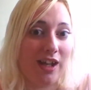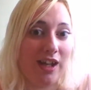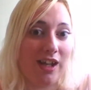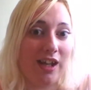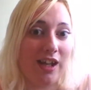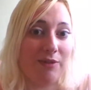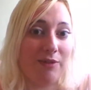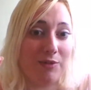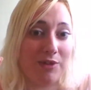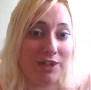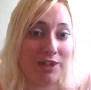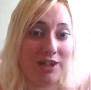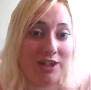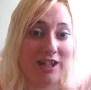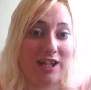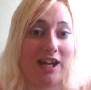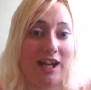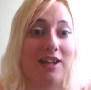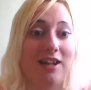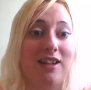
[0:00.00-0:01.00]
and walking
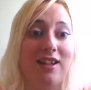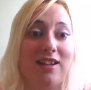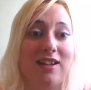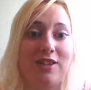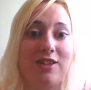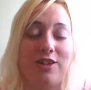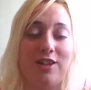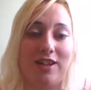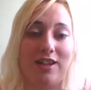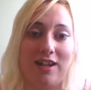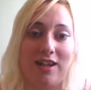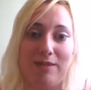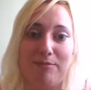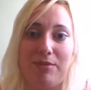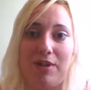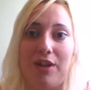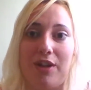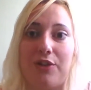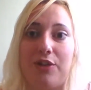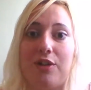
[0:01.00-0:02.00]
to the guy,
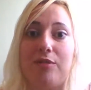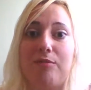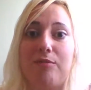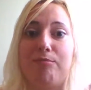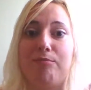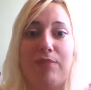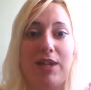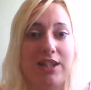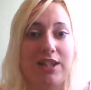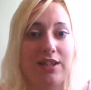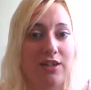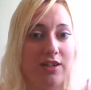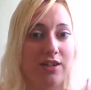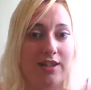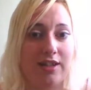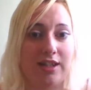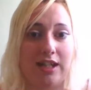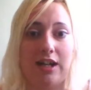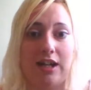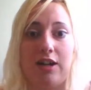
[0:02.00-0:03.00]
but I thought, best not,
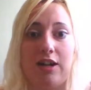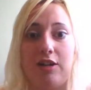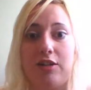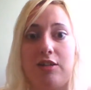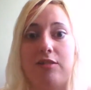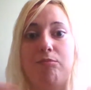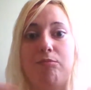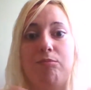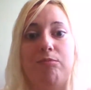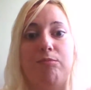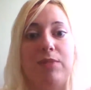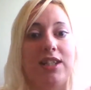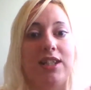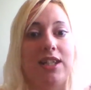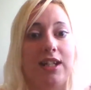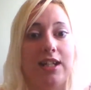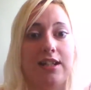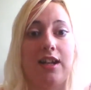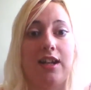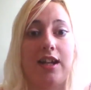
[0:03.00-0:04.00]
because then I would be
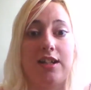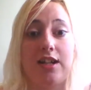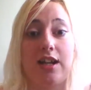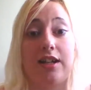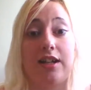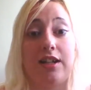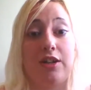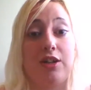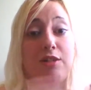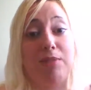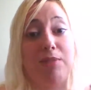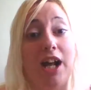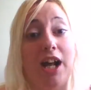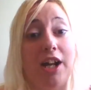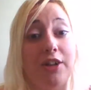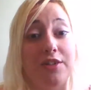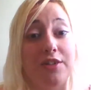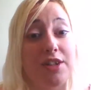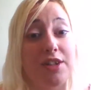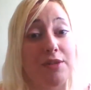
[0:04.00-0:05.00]
seen as hijacking her
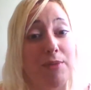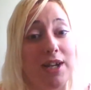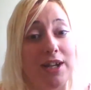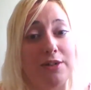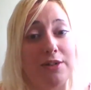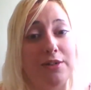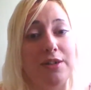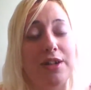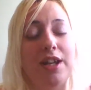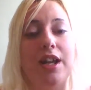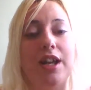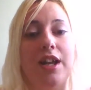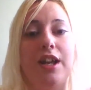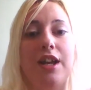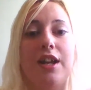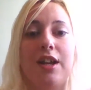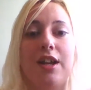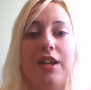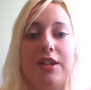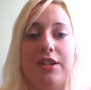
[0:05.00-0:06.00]
panel as well.
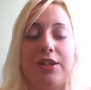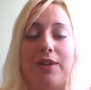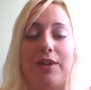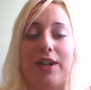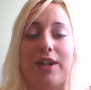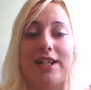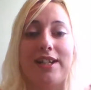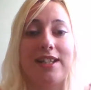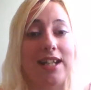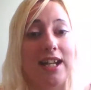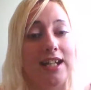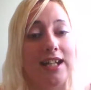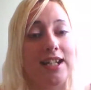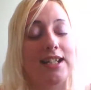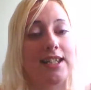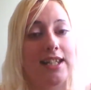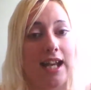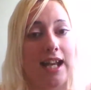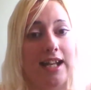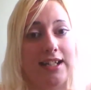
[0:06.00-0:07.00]
So I stayed
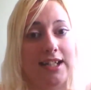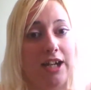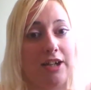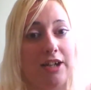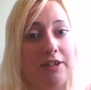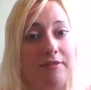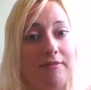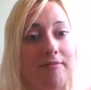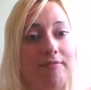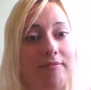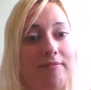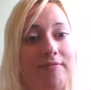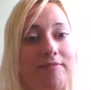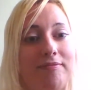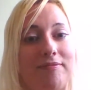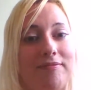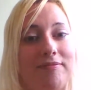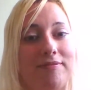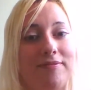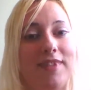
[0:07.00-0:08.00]
sat down,
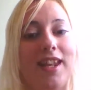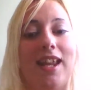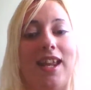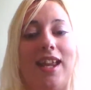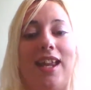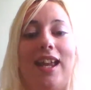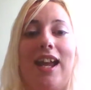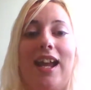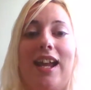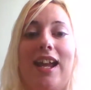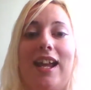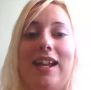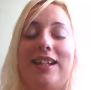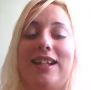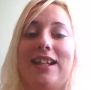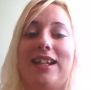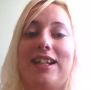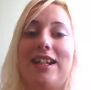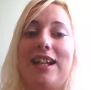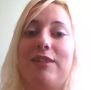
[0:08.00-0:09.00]
and
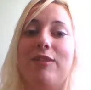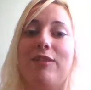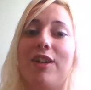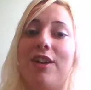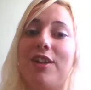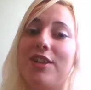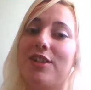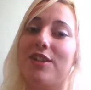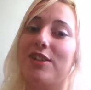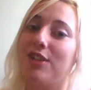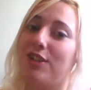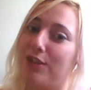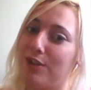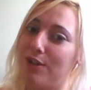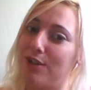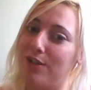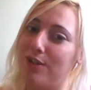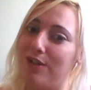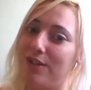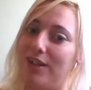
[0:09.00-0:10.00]
in a rather
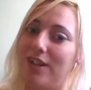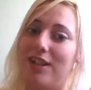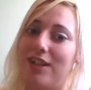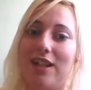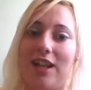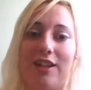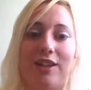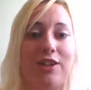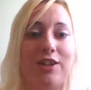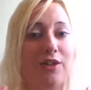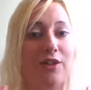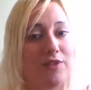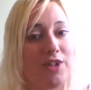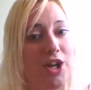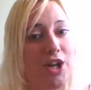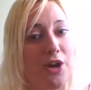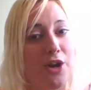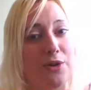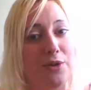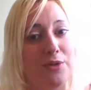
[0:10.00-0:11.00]
stern, telling off
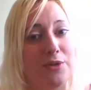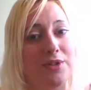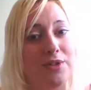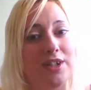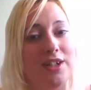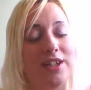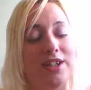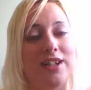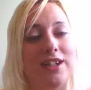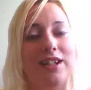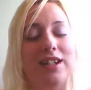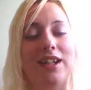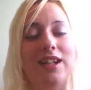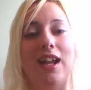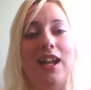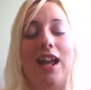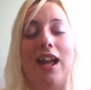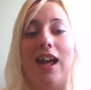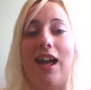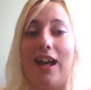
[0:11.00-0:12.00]
tone,
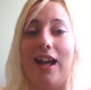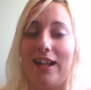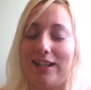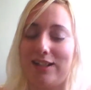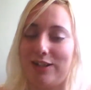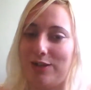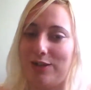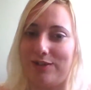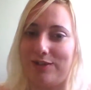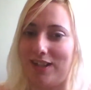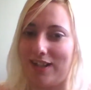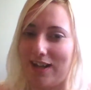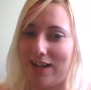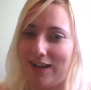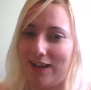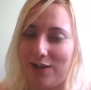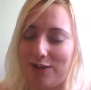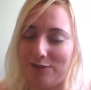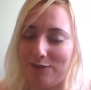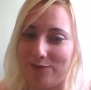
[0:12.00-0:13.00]
I told the
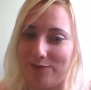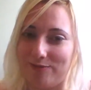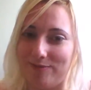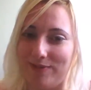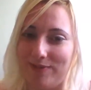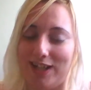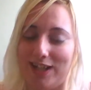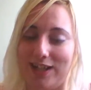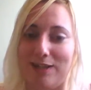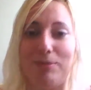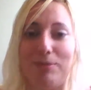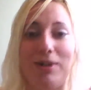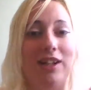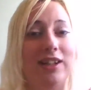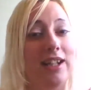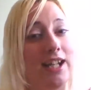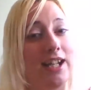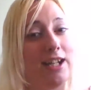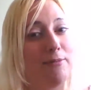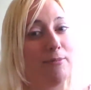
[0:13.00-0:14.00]
guy off in a
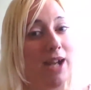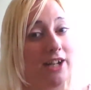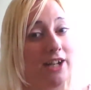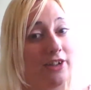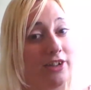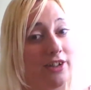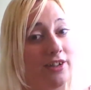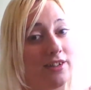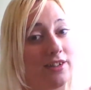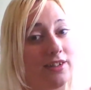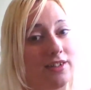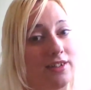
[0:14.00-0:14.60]
polite manner.